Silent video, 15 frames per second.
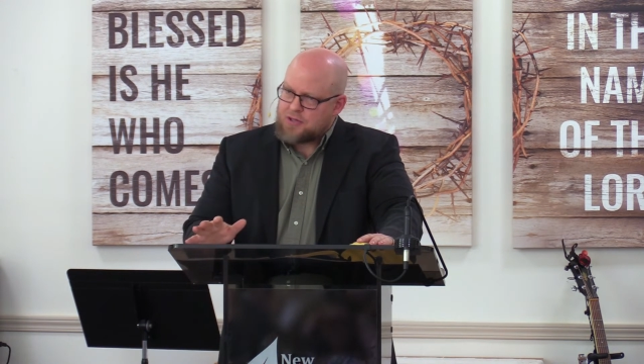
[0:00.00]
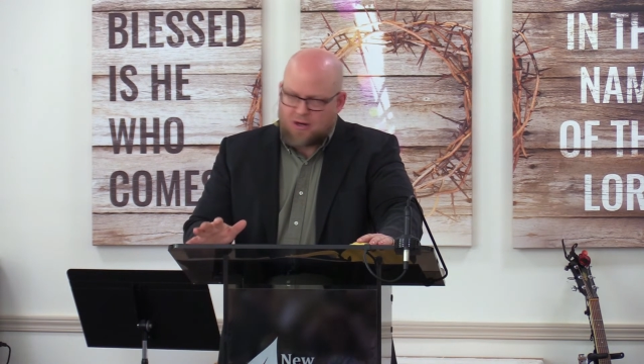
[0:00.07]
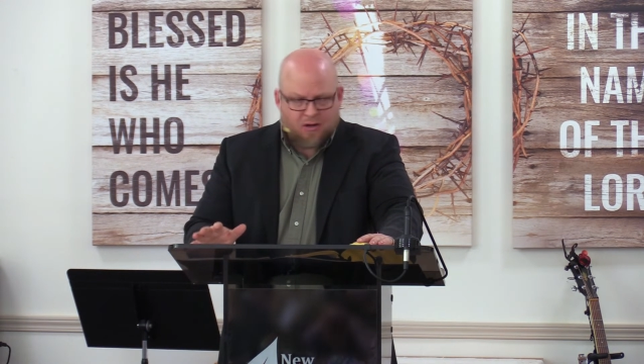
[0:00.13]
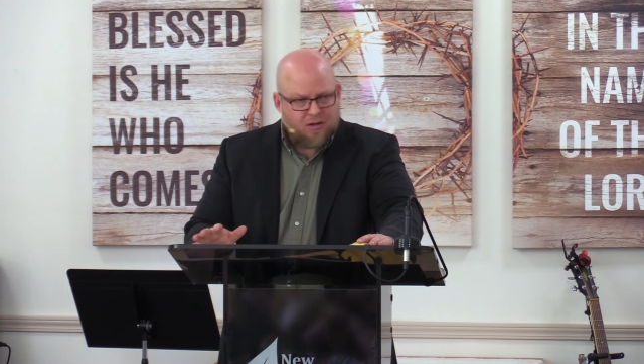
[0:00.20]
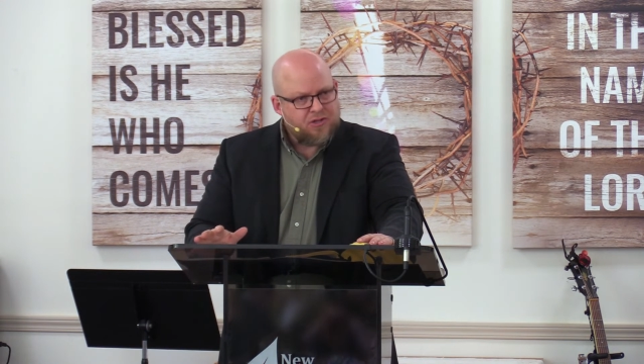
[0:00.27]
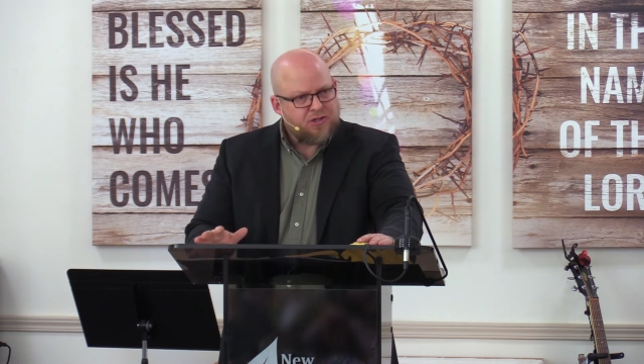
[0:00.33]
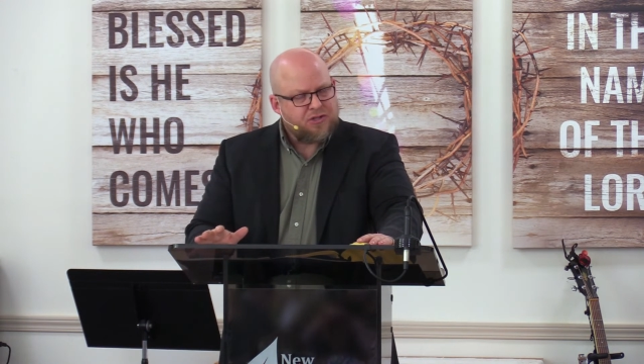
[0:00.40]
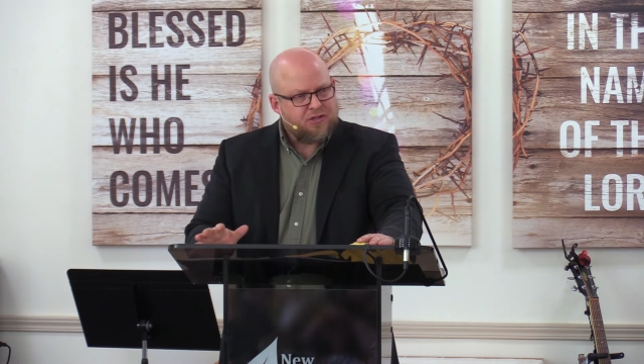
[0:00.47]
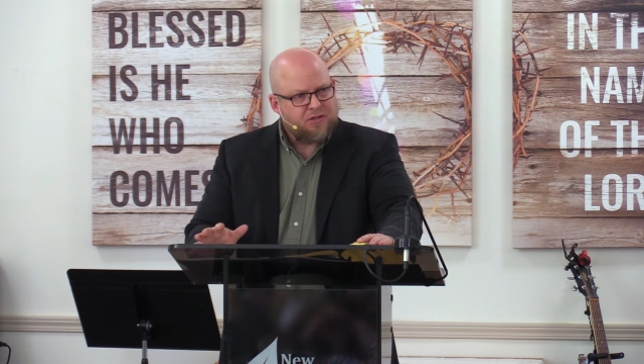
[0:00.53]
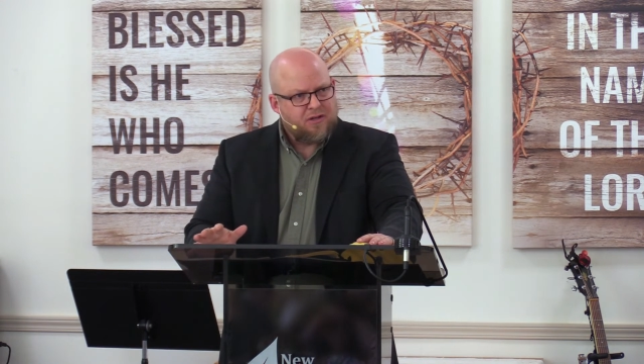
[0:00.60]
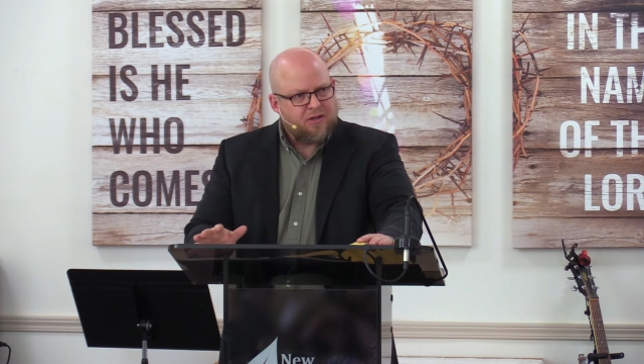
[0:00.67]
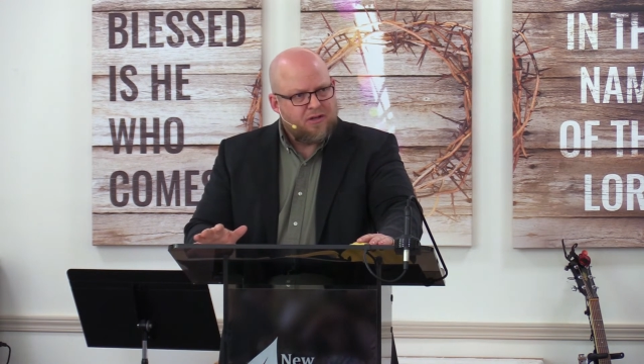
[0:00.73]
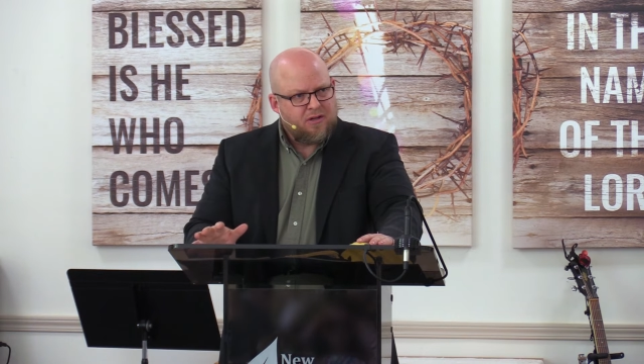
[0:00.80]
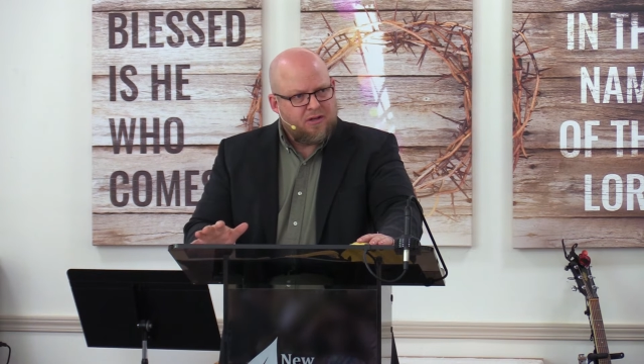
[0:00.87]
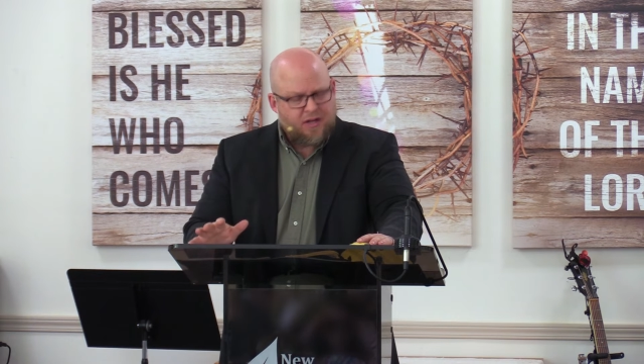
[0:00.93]
harsh,
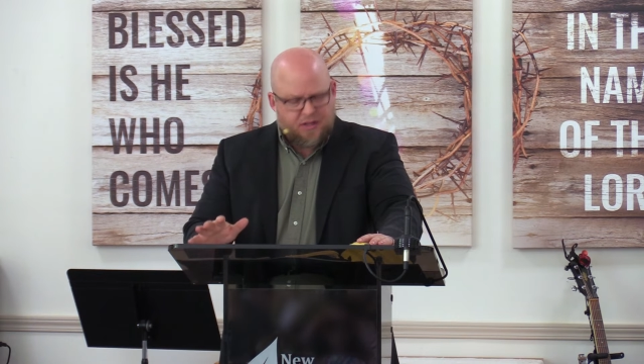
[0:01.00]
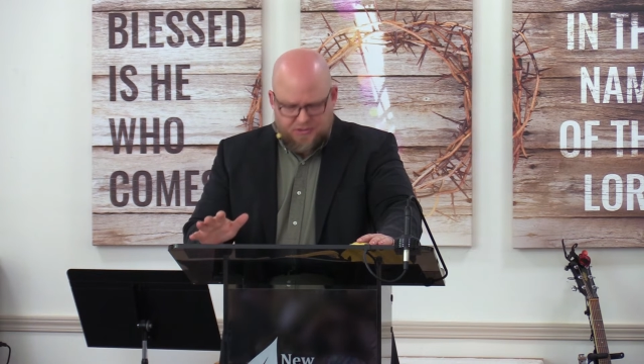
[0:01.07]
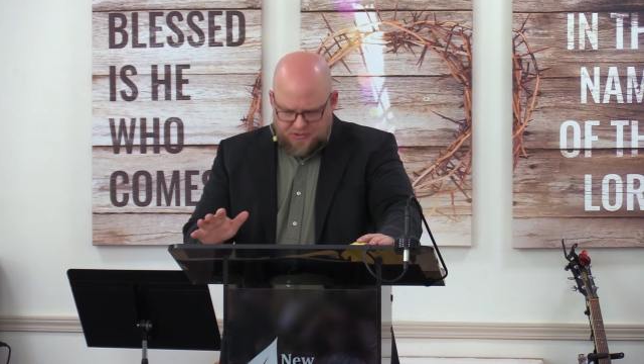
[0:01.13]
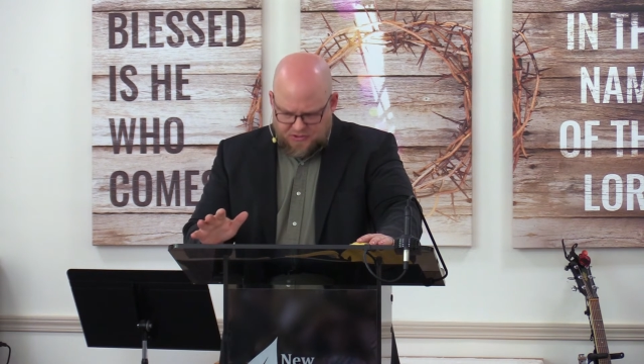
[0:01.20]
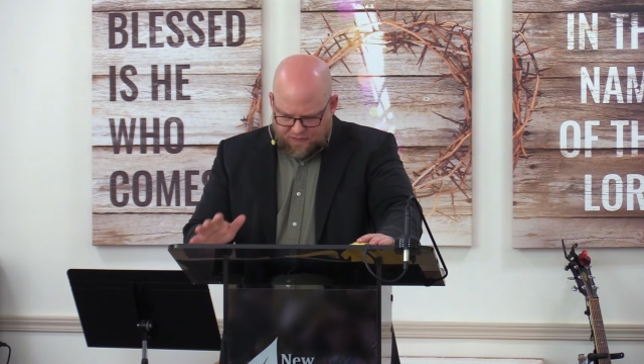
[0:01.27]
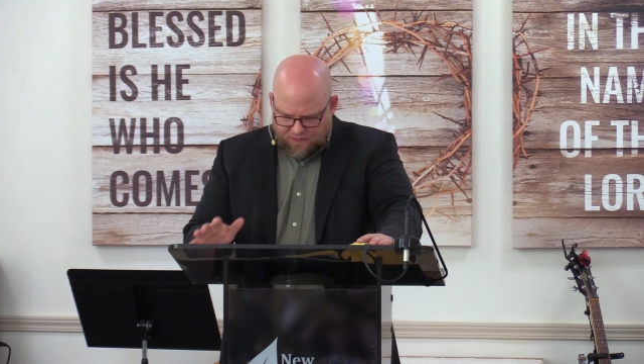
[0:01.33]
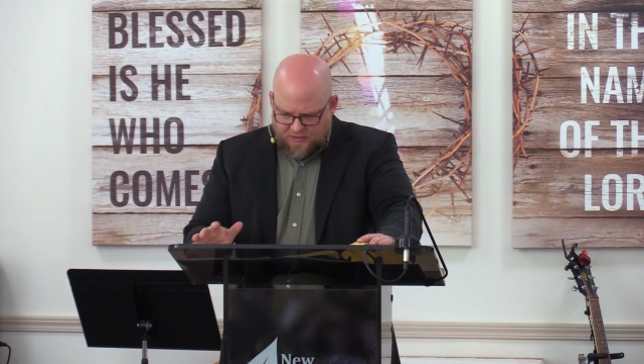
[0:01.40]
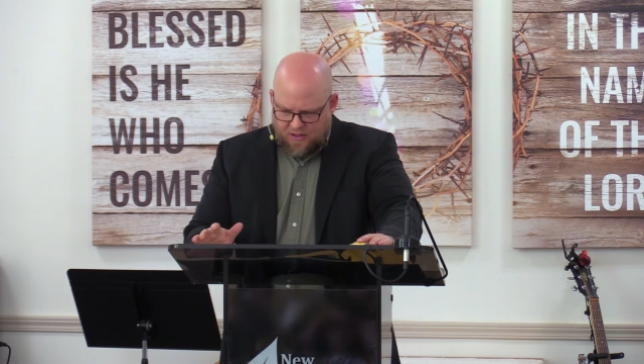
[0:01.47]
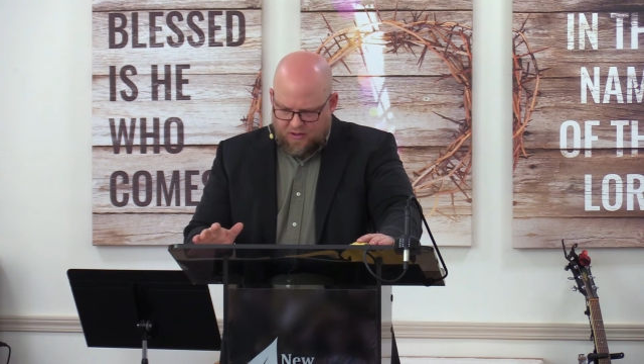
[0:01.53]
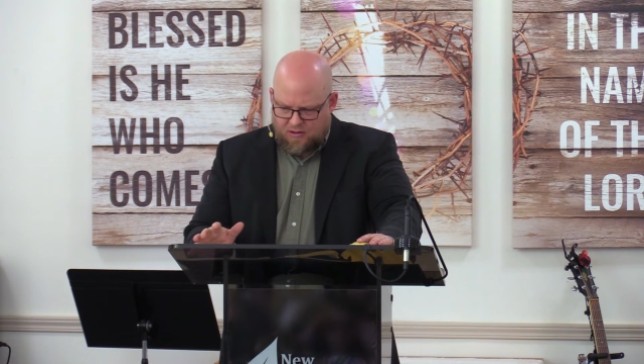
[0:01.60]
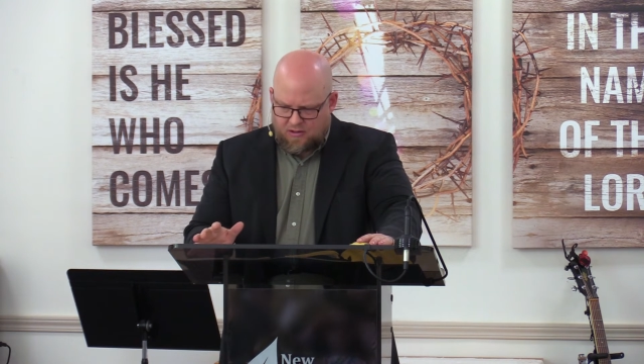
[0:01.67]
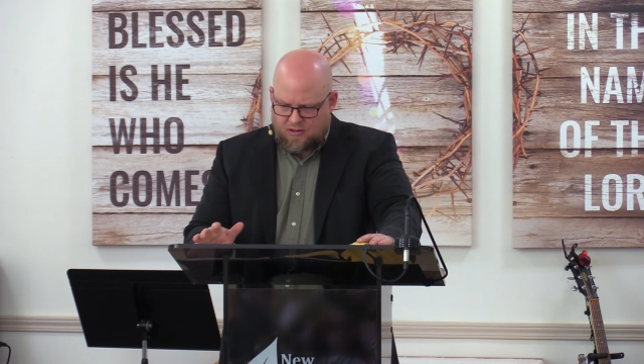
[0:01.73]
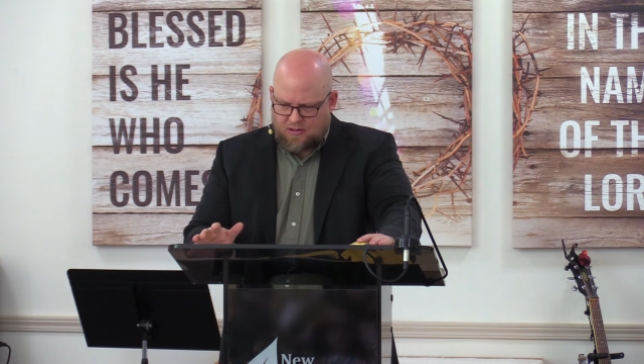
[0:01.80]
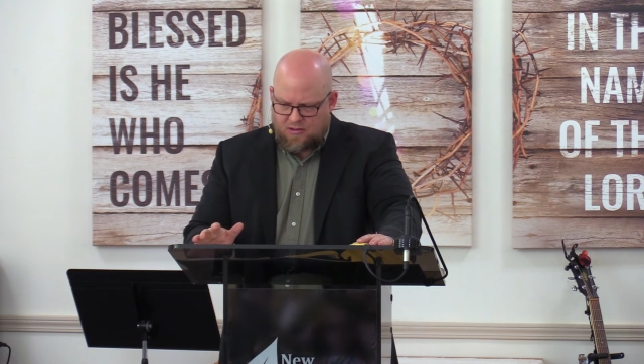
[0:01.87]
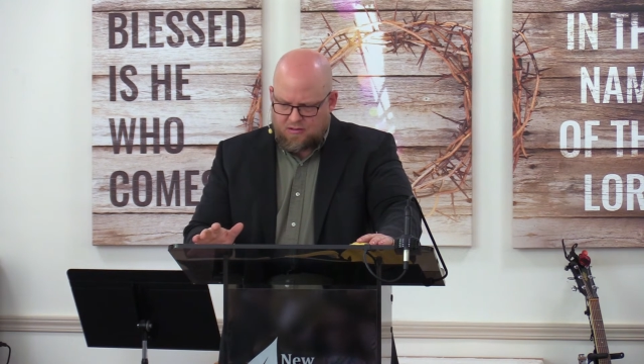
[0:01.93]
is
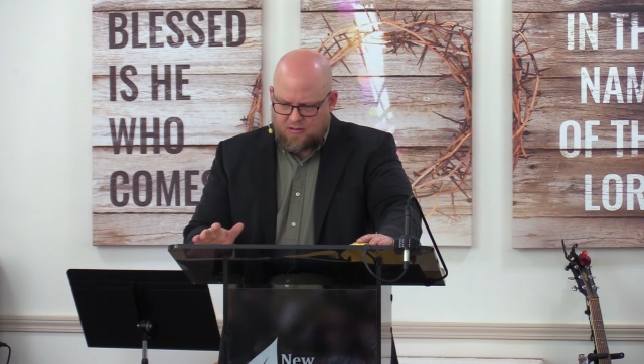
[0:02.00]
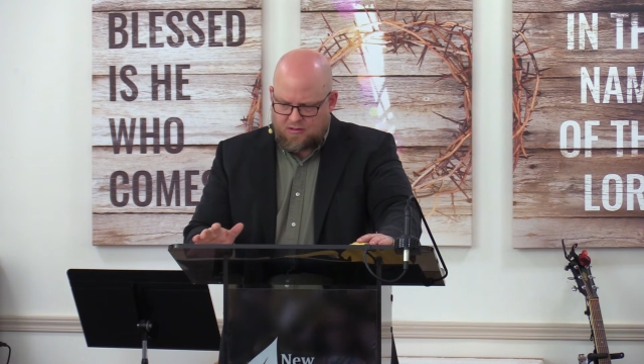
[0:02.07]
severe,